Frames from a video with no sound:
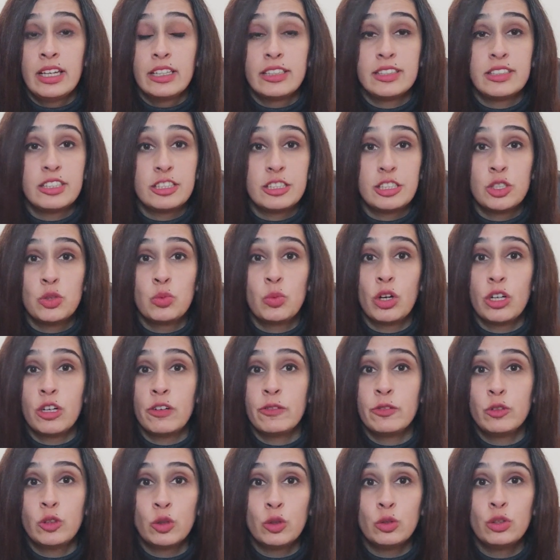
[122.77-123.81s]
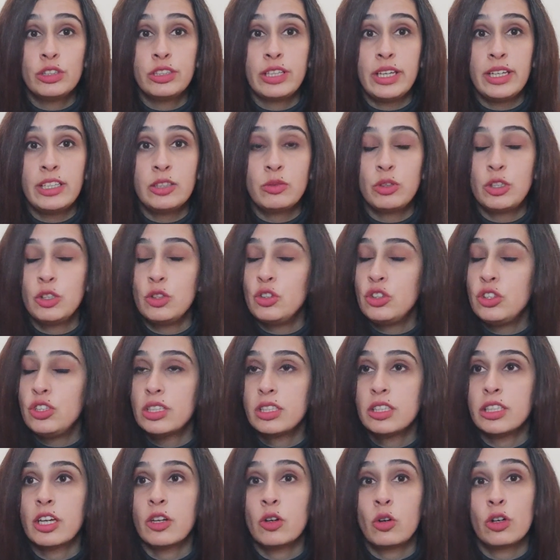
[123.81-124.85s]
because this is one of those things where you
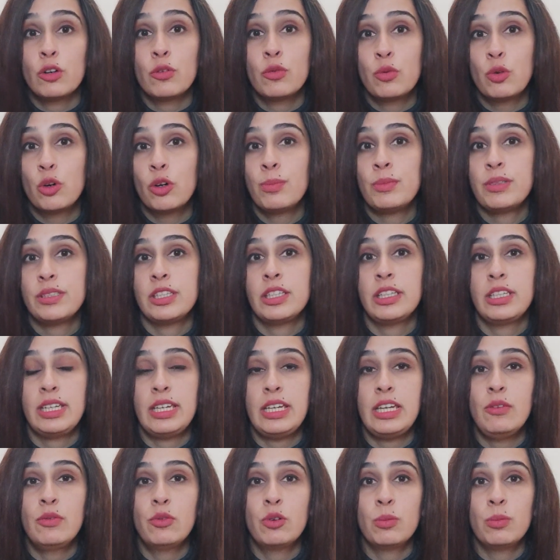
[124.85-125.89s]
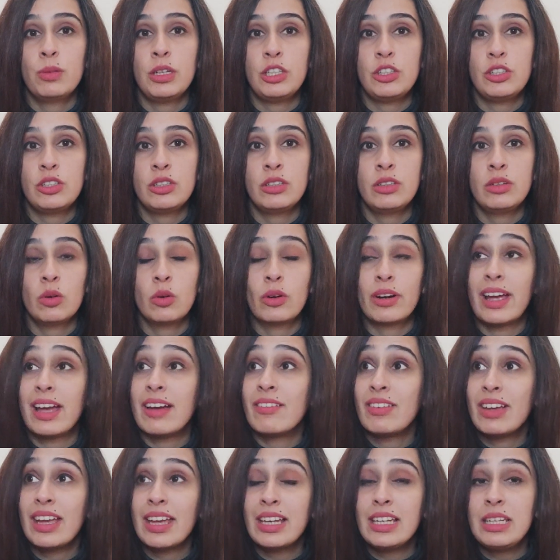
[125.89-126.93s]
just cannot afford missing key information or
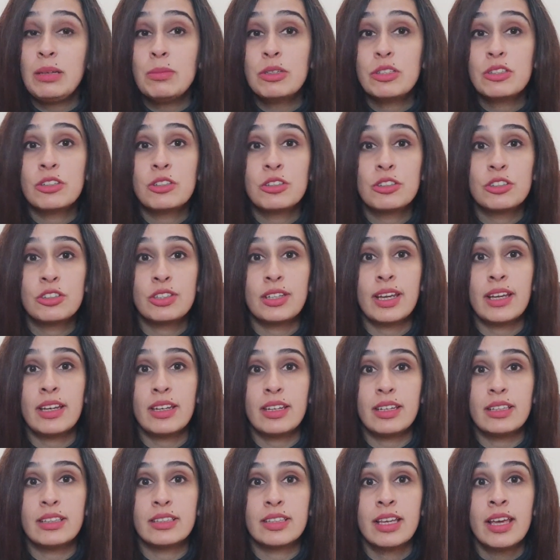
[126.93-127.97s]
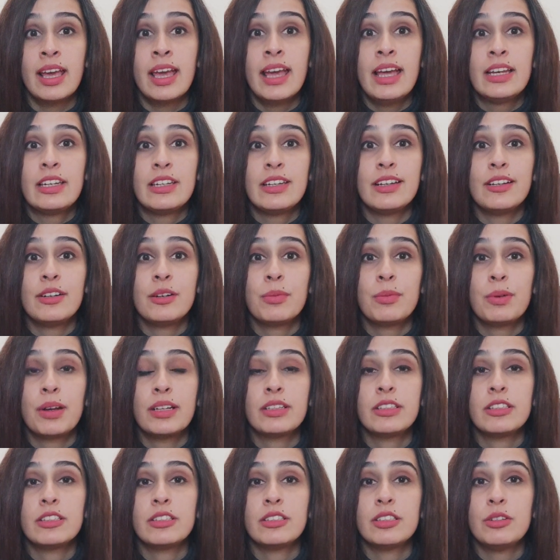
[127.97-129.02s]
have any misunderstandings.
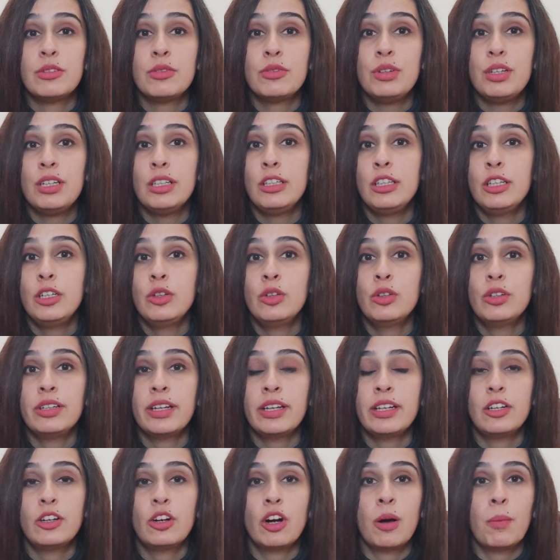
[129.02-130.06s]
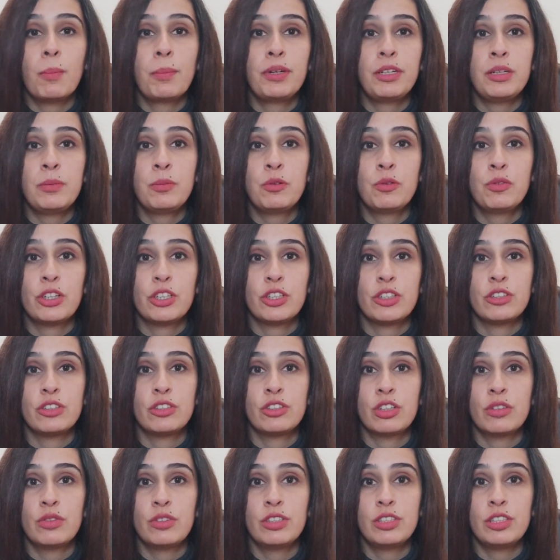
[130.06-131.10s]
TailorBrands is a really good and competent professional
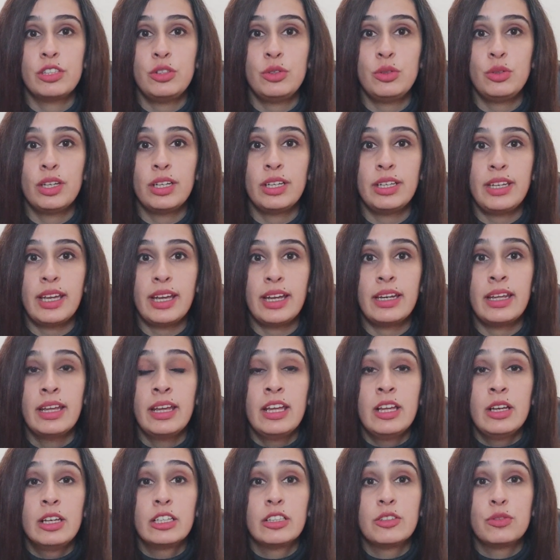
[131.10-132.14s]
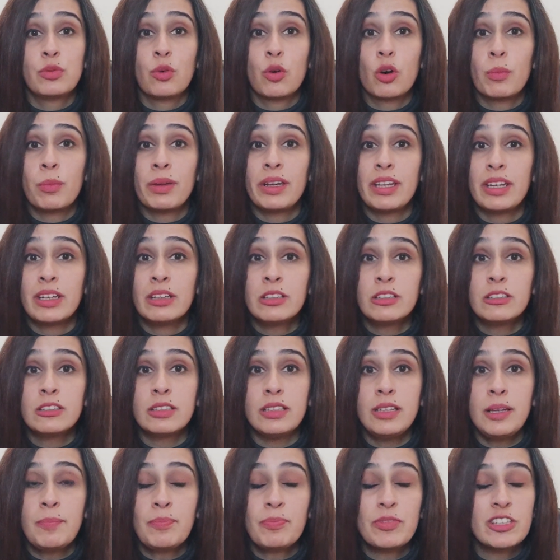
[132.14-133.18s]
service that you can get, because forming an
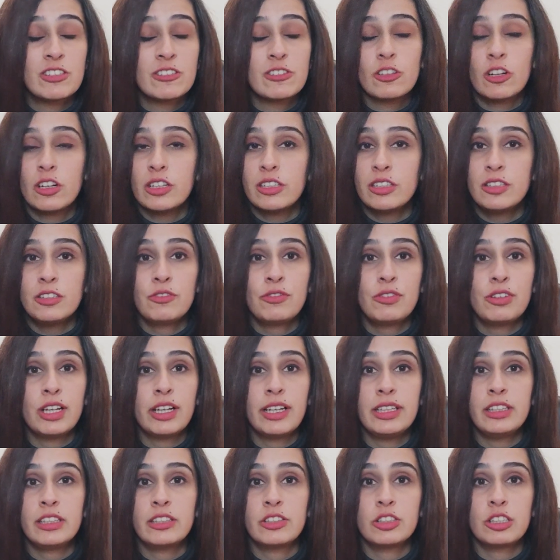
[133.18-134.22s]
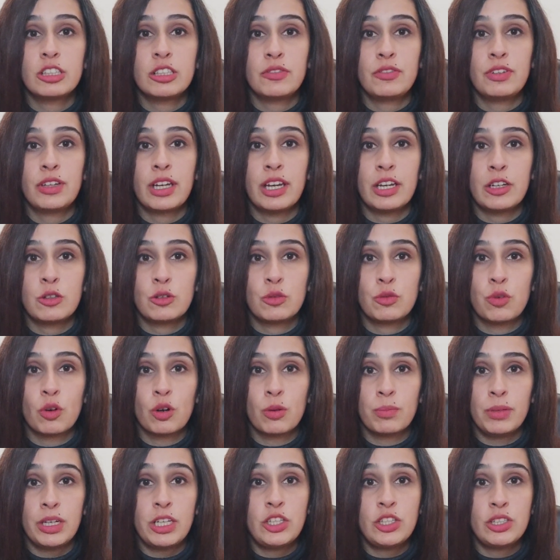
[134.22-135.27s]
LLC is not just filing the certificate of
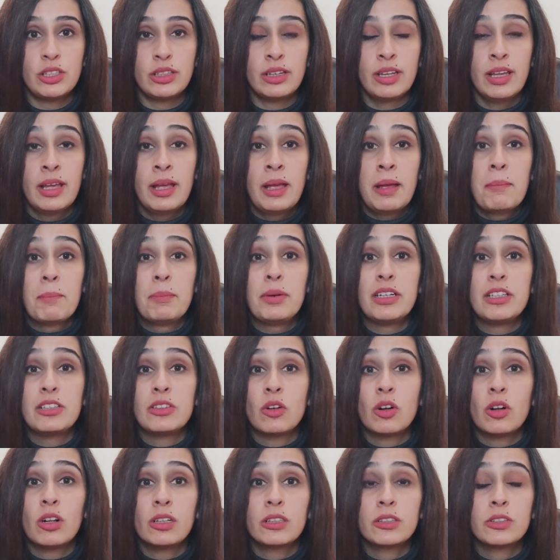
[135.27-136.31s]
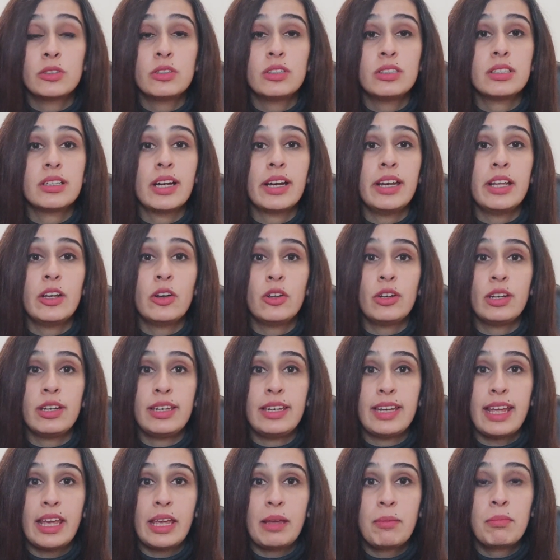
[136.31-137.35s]
formation, but it's also deciding on a
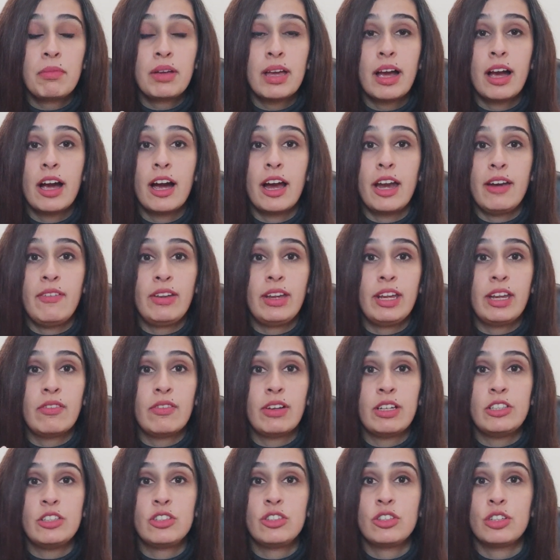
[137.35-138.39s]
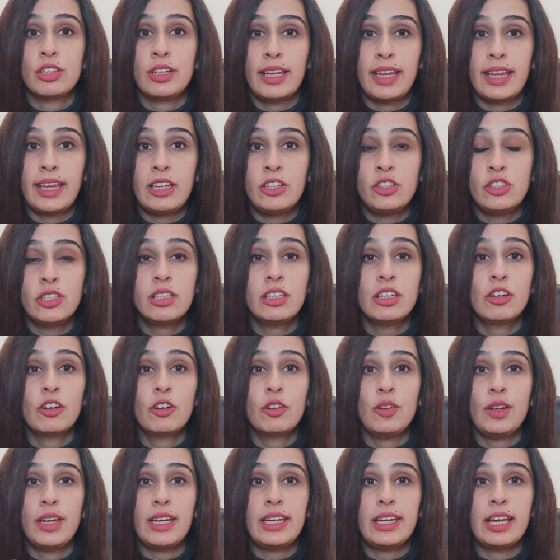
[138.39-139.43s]
name, hiring a registered agent,
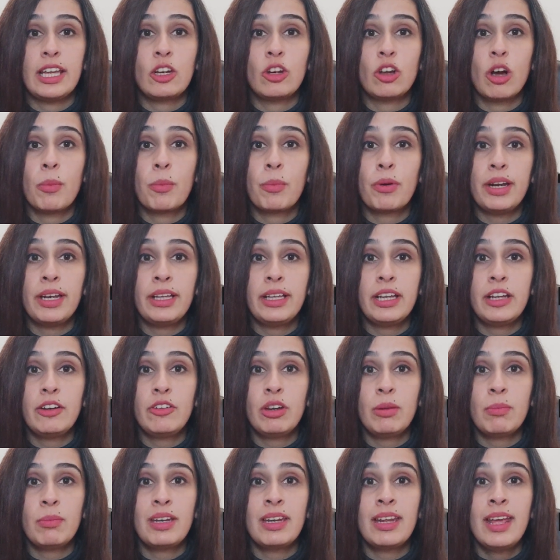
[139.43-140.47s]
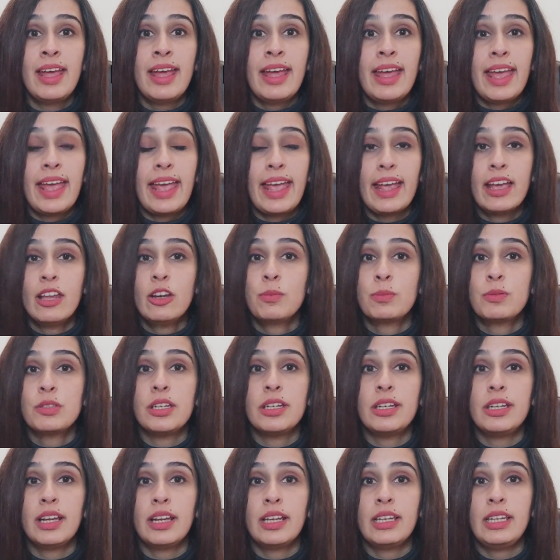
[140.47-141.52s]
creating an operating agreement, and
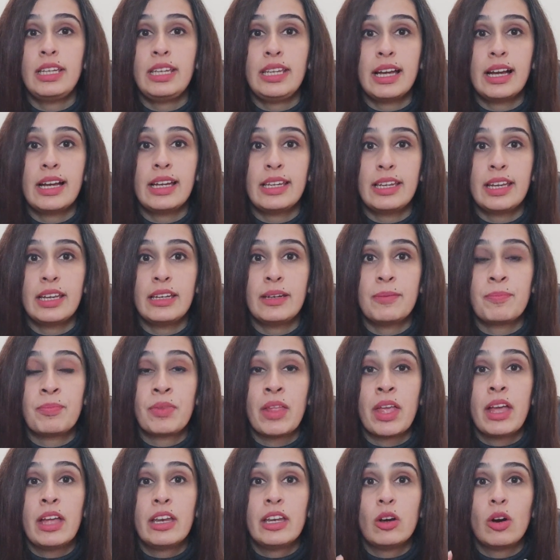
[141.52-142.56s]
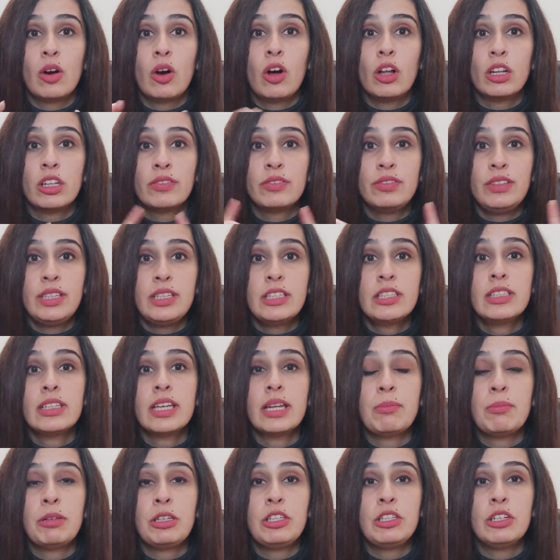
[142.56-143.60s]
obtaining an EIN. Now, all of these
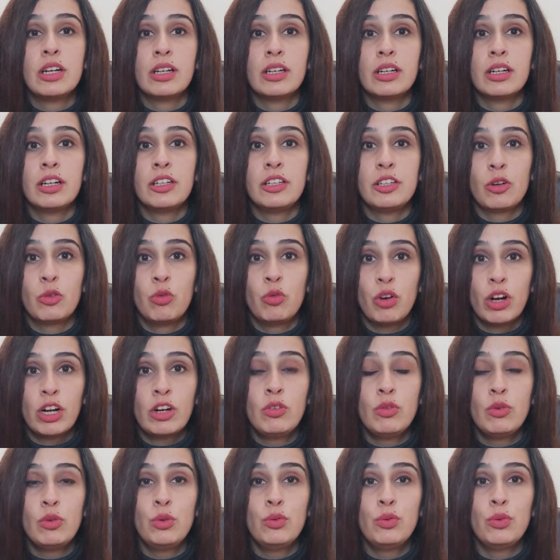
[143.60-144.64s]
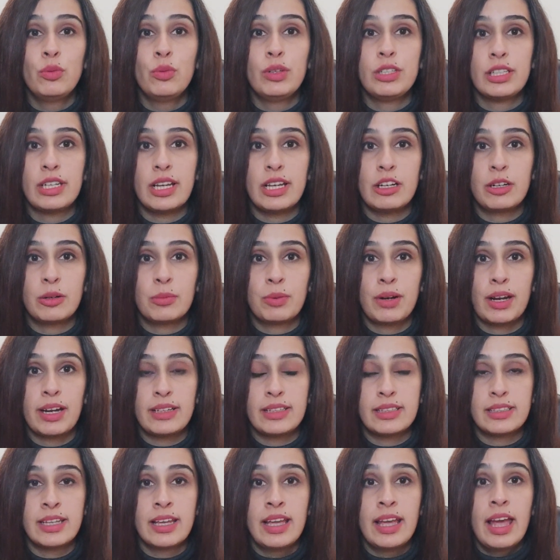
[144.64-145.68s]
can be done under one roof with
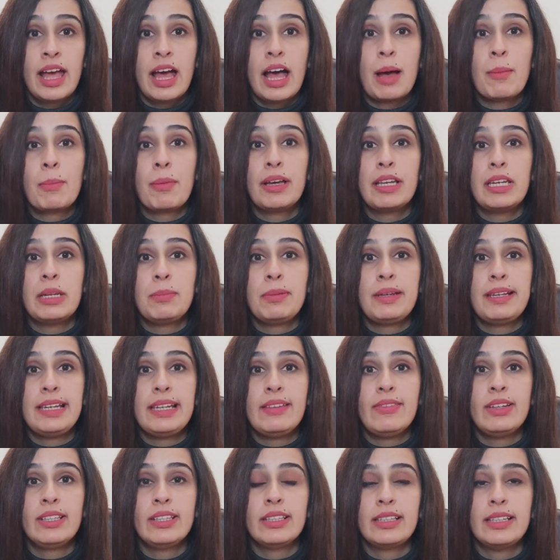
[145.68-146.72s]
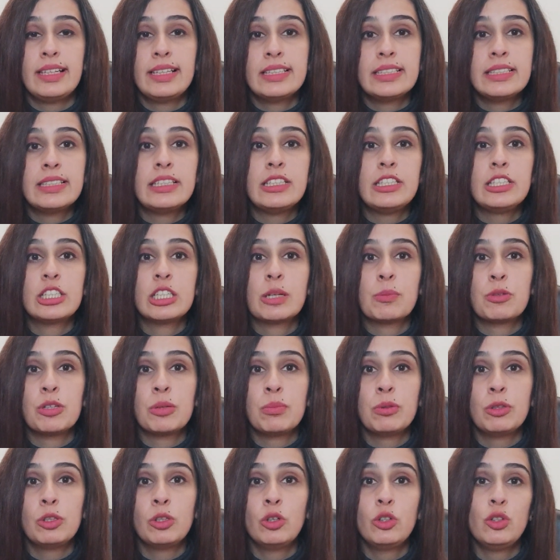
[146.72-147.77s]
TailorBrands. I'm going to be leaving the links in the description
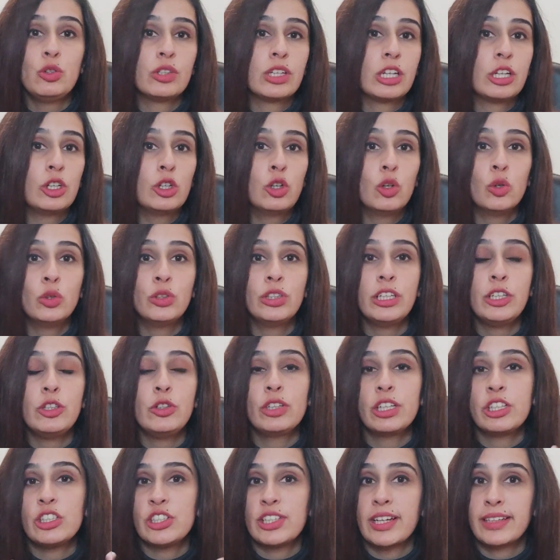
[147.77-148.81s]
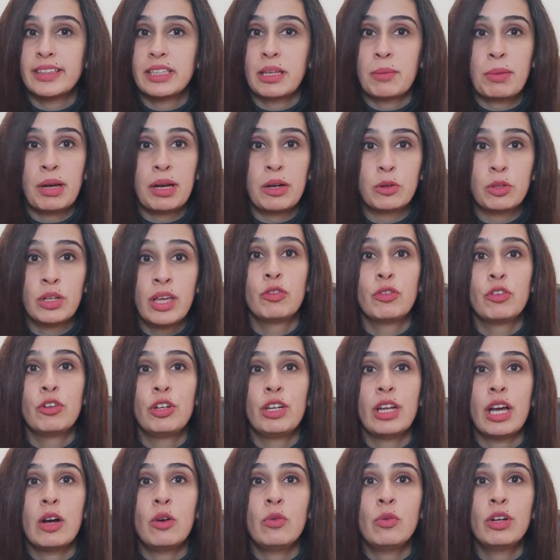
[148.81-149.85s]
below. You can go there, you can check them out. But for
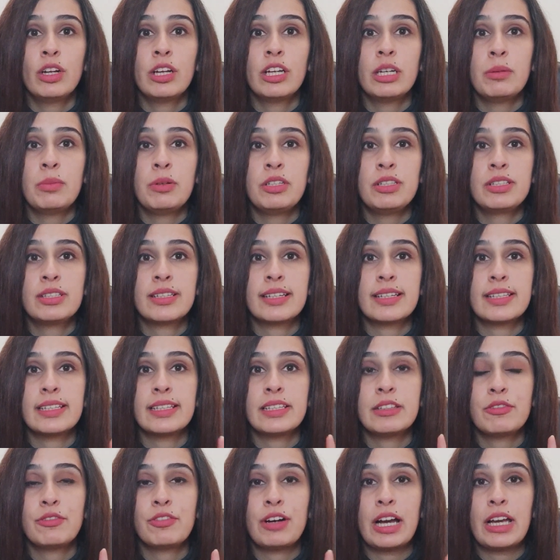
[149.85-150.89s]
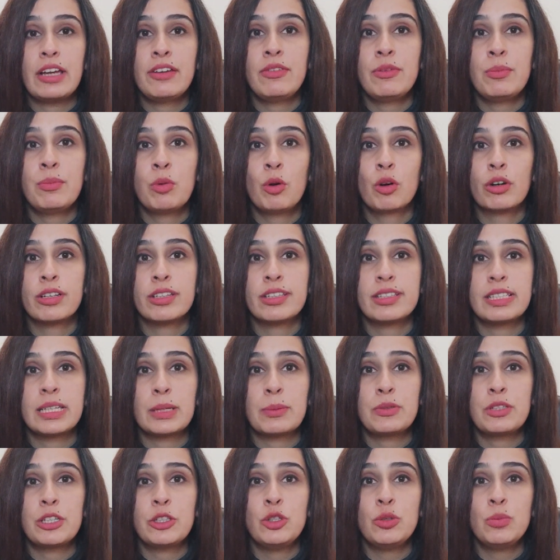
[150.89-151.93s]
now, we're going to be discussing the 5 important
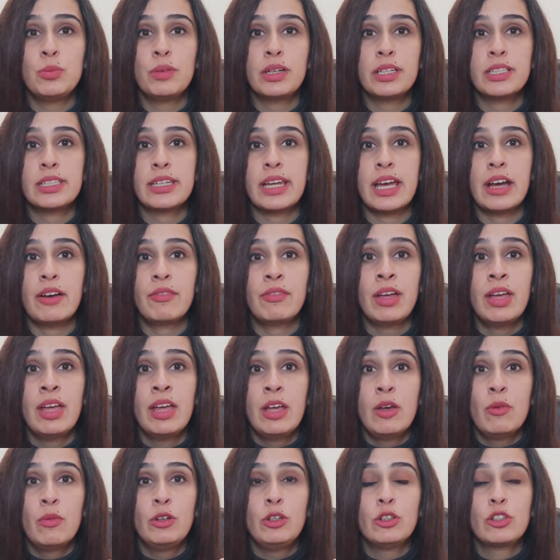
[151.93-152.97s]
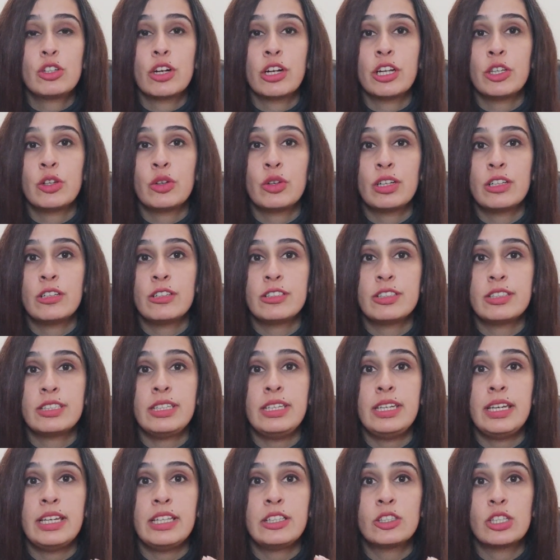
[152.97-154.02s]
steps that you must have when you're starting your
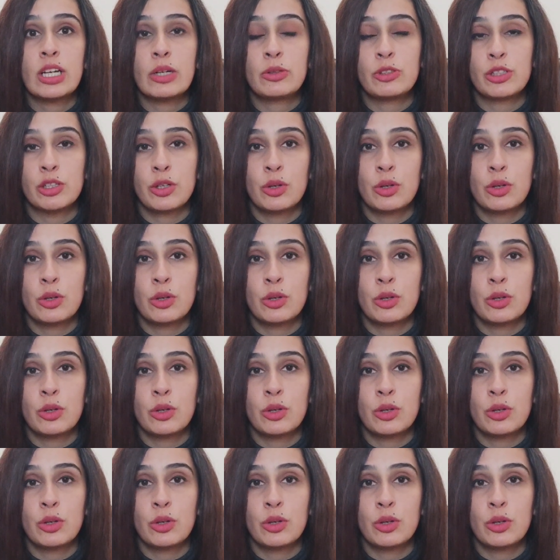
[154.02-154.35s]
LLC in South